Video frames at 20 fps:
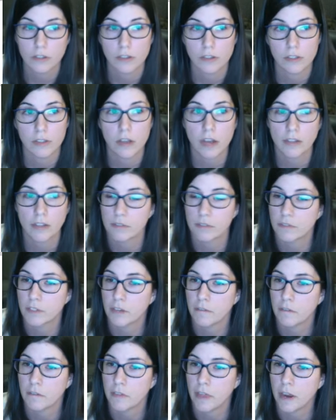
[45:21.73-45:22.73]
There's lots of
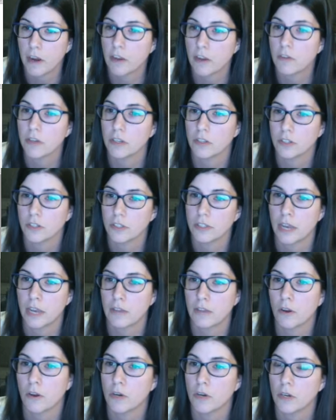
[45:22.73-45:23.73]
stuff in there you can just
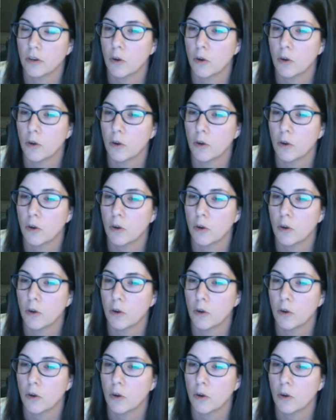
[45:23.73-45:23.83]
download